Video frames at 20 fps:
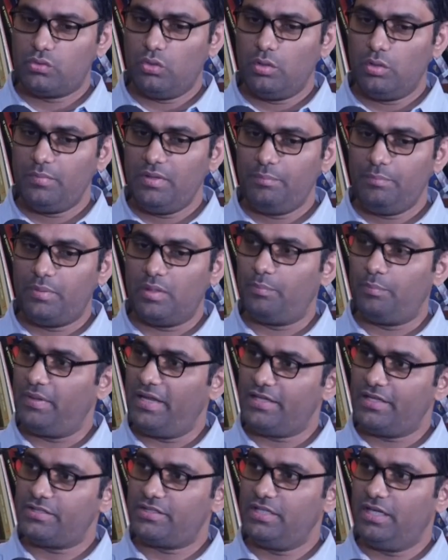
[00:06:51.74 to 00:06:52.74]
going to be
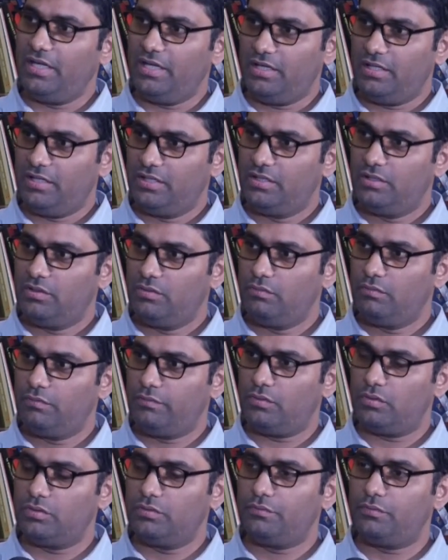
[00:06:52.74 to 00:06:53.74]
perplexing
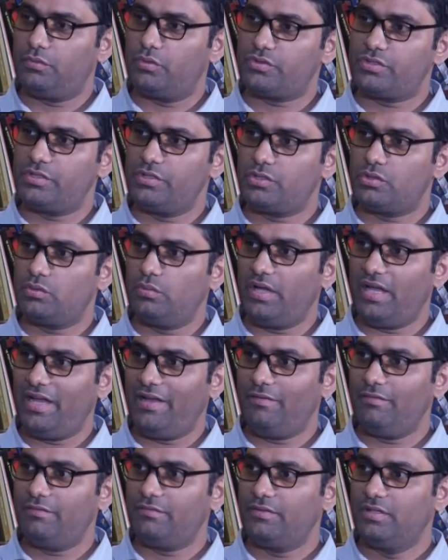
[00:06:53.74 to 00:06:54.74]
for the forces to
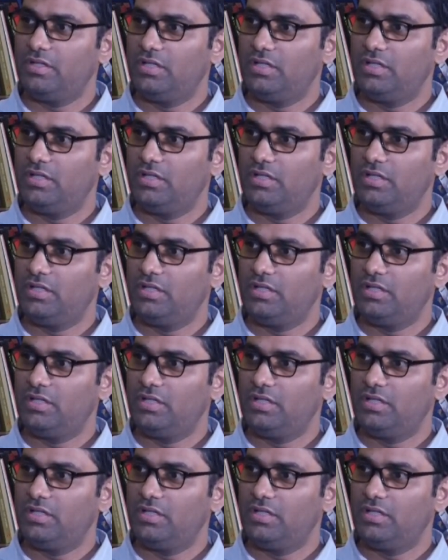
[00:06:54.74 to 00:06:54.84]
have